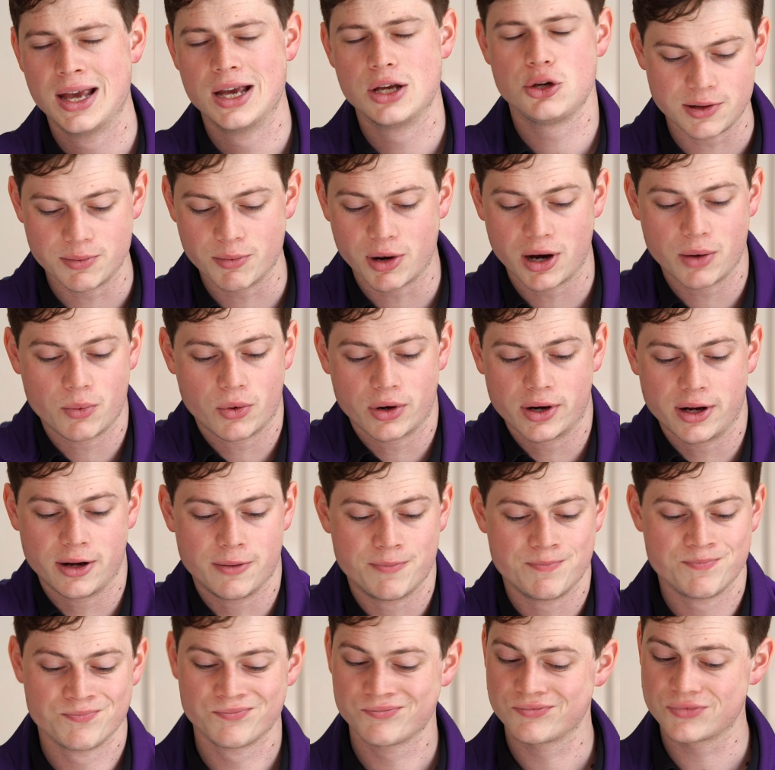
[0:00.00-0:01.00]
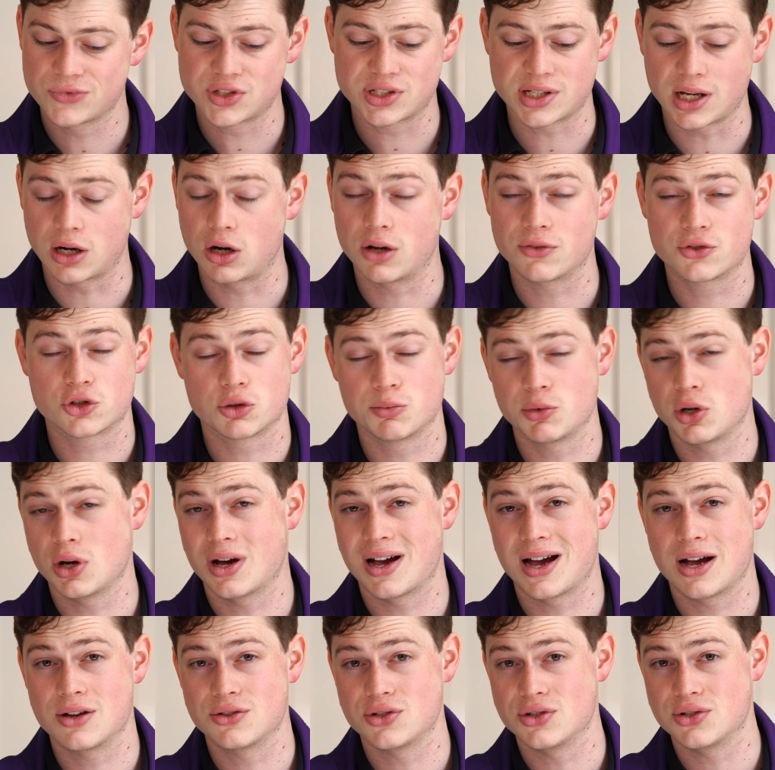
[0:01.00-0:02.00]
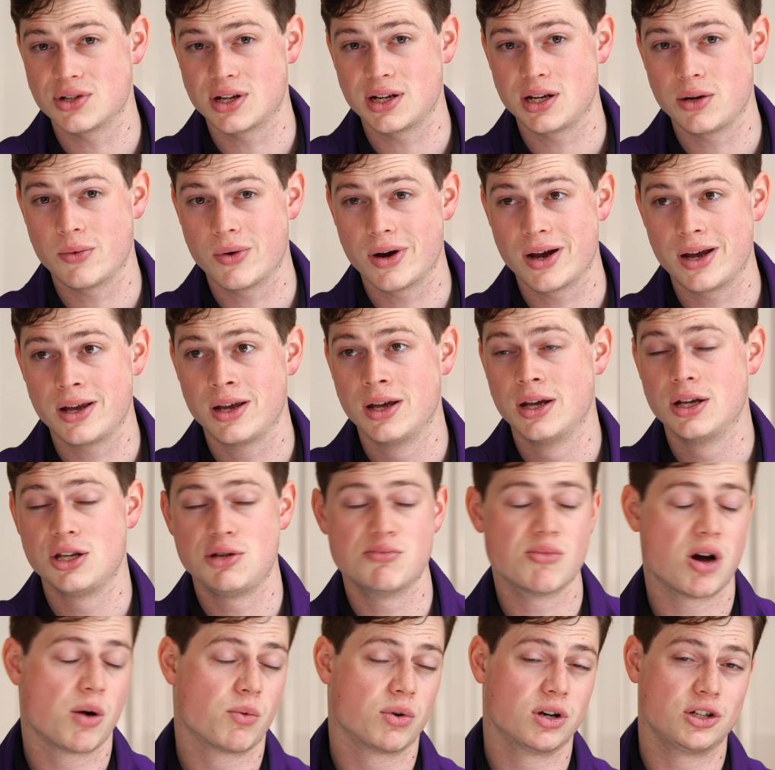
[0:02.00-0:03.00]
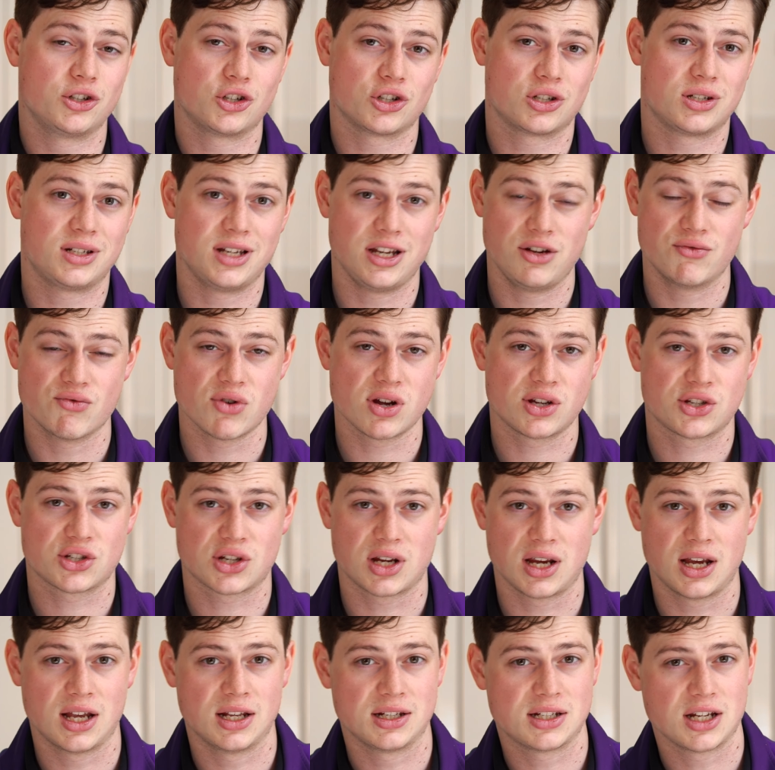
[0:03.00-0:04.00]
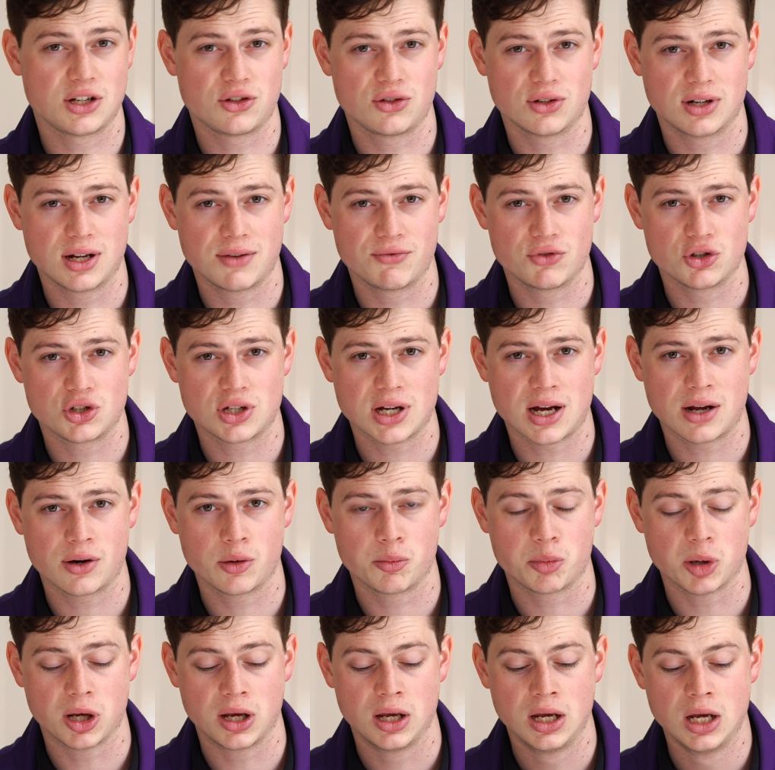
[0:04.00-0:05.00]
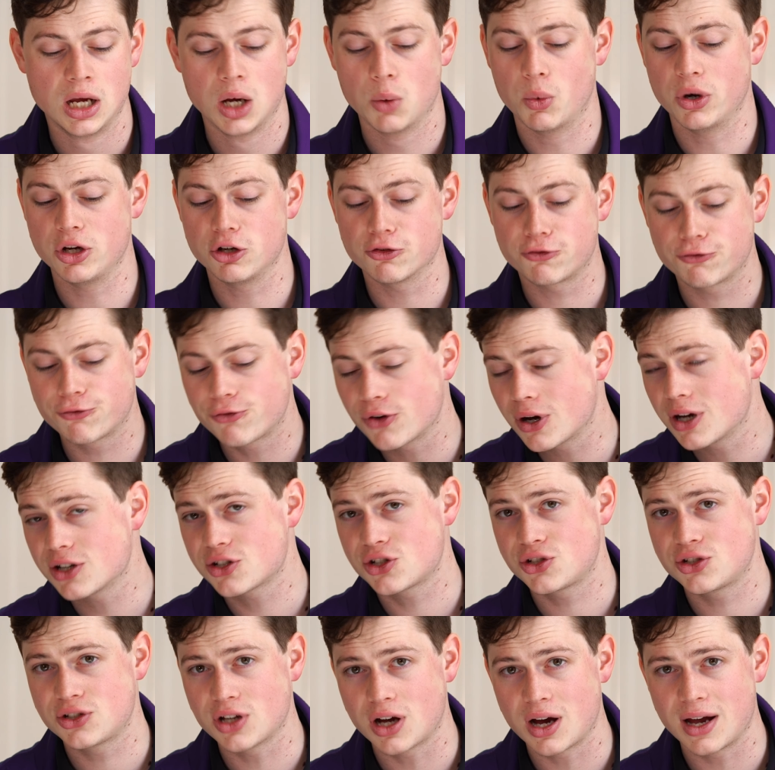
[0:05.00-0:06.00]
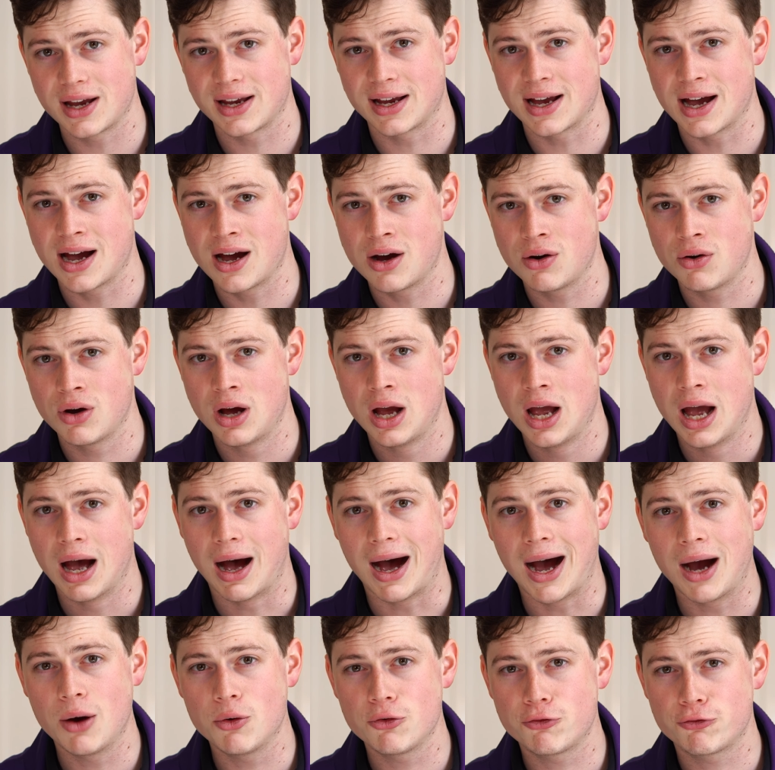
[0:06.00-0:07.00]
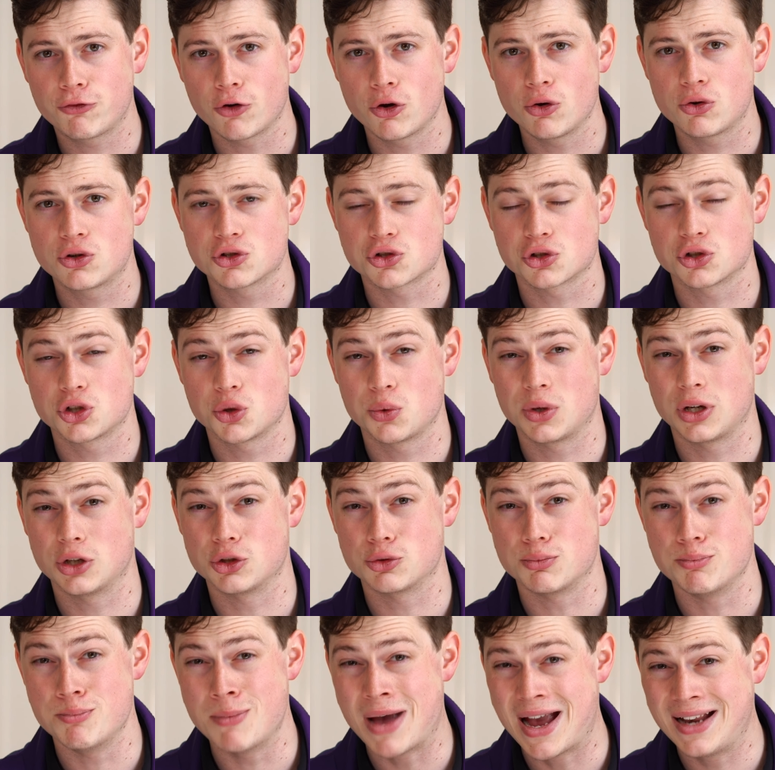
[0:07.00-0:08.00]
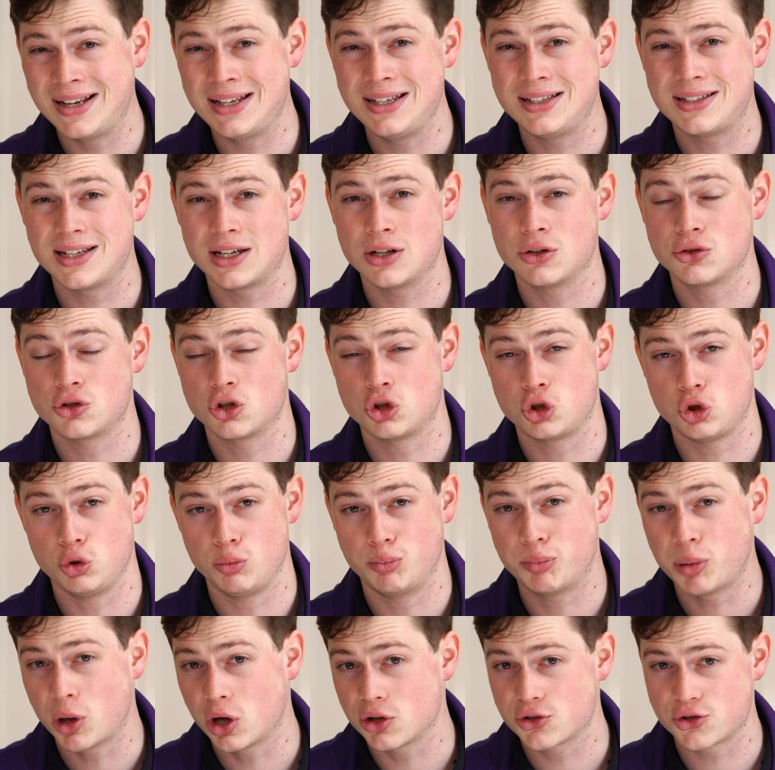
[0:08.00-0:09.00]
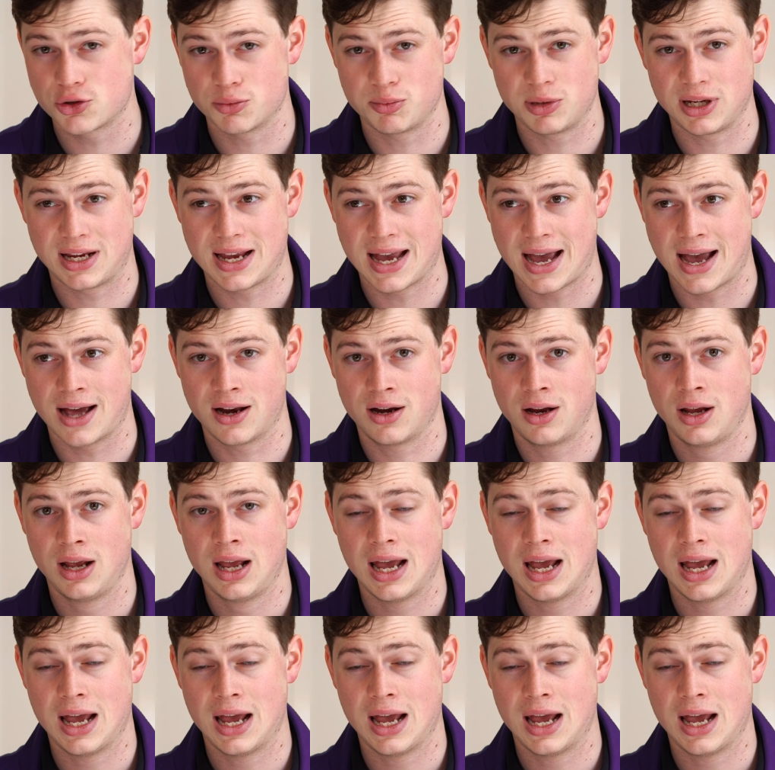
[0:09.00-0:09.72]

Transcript: You might want to sell off some of your houses anyway. You might want to just de-risk it and take your leverage down a bit. When you're first starting out, I would focus on doing as many deals as you possibly can.